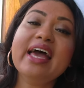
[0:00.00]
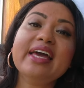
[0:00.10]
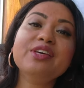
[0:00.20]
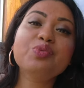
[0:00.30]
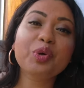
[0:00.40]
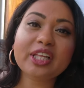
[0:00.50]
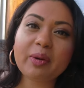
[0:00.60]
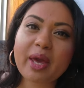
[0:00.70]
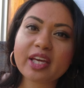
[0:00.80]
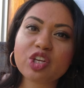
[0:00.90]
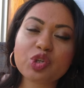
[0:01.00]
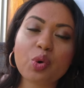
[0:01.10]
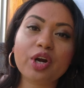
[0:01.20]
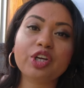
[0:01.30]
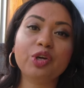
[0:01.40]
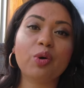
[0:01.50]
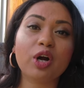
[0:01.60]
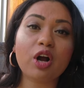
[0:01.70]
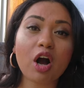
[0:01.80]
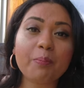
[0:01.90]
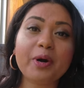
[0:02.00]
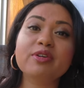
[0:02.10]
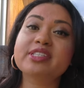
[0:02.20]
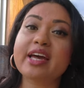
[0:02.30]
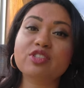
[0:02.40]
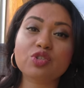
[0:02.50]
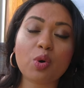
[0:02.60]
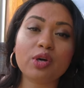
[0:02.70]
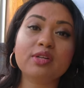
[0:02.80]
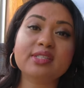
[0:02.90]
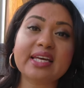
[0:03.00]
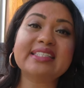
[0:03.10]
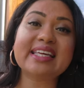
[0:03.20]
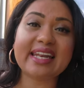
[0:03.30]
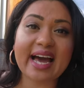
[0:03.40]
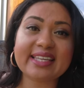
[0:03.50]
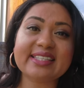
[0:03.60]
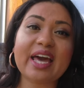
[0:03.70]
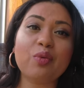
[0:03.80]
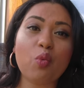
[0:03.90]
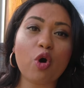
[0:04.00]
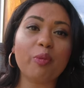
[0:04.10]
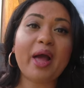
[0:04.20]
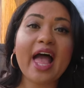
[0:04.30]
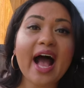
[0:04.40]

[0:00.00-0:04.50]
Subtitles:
is really making sure your compost and soil stays nice and warm.